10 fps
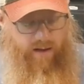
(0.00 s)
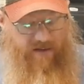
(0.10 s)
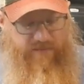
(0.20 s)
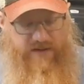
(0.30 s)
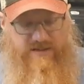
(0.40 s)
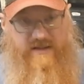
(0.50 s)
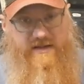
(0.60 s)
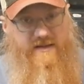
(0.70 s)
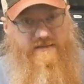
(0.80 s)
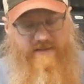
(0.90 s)

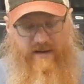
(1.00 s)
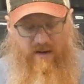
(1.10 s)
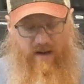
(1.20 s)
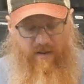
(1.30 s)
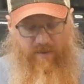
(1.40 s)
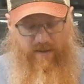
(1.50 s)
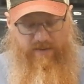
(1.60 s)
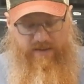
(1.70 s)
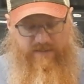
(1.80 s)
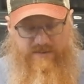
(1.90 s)
Eventually, you know, I'll
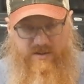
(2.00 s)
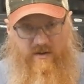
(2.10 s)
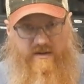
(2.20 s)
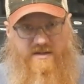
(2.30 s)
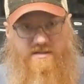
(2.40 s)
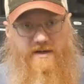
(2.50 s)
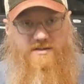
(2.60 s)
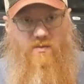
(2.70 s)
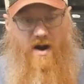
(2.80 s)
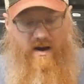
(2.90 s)
probably solder in some
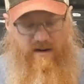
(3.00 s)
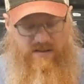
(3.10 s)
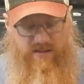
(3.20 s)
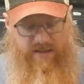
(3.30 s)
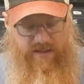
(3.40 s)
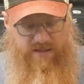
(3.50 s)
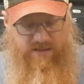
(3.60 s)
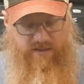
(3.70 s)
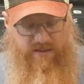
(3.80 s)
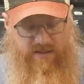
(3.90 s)
extra wires and
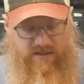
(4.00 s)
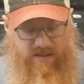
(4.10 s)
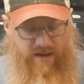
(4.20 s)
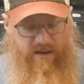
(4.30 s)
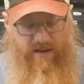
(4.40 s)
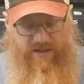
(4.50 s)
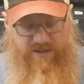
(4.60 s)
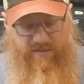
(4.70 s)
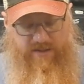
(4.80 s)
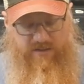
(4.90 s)
insert this. It
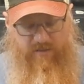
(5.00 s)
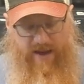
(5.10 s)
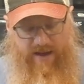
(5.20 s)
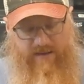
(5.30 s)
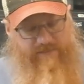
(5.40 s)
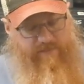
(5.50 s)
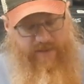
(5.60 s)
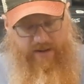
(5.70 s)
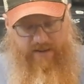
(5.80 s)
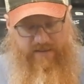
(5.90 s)
shouldn't be too bad,
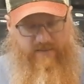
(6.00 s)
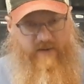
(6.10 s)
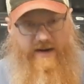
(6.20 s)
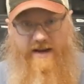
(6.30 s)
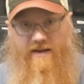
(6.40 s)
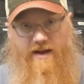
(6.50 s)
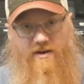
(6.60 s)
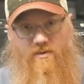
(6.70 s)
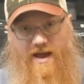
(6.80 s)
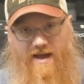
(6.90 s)
but right now I
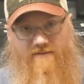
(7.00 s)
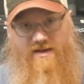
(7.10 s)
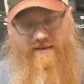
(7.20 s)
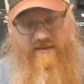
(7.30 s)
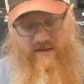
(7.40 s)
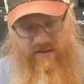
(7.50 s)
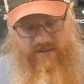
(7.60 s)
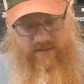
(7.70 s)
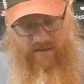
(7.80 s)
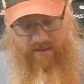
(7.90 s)
don't have any of the,
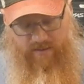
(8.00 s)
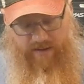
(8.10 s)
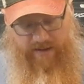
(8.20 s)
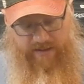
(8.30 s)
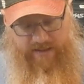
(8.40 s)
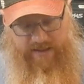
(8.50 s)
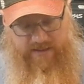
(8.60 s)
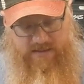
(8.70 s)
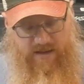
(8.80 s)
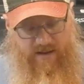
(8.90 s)
the little
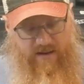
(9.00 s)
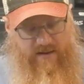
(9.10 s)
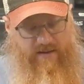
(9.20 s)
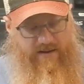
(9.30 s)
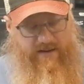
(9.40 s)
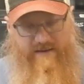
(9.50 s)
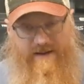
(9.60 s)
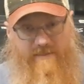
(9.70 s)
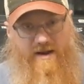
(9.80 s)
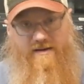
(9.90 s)
LEDs, and
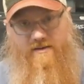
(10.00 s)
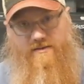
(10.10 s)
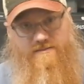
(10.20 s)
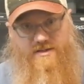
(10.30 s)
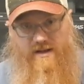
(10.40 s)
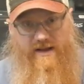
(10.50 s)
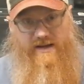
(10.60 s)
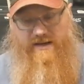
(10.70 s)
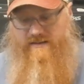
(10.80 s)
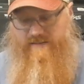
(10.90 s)
I'm not going to
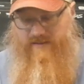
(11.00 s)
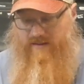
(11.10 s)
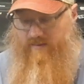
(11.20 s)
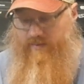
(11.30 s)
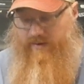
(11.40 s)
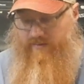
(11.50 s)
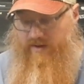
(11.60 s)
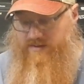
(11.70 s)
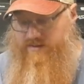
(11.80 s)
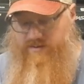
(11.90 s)
delay, you know, putting the
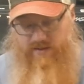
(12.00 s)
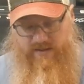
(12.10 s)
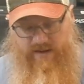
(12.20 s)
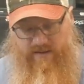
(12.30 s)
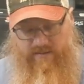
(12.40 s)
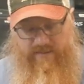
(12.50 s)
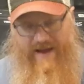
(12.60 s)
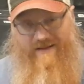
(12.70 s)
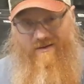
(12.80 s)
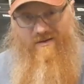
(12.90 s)
rest of the truck together
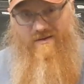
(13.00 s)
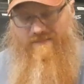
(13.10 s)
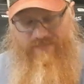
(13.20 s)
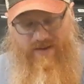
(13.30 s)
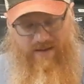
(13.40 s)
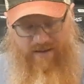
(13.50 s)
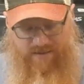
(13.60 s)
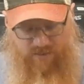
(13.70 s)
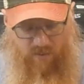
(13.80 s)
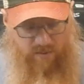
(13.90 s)
that long
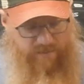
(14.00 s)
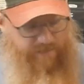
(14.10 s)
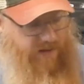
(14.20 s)
to order them.